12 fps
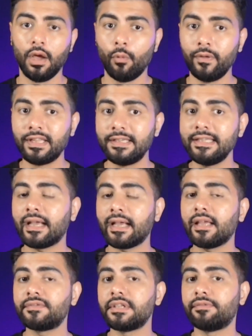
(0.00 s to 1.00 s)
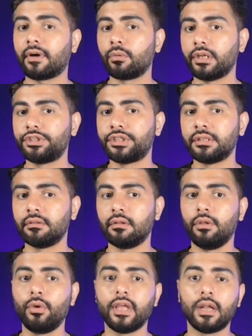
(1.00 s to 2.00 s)
With a DIFC foundation,
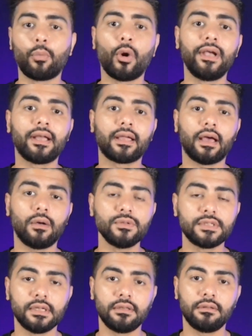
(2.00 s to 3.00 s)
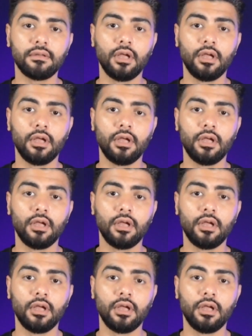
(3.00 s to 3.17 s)
you can appoint a council,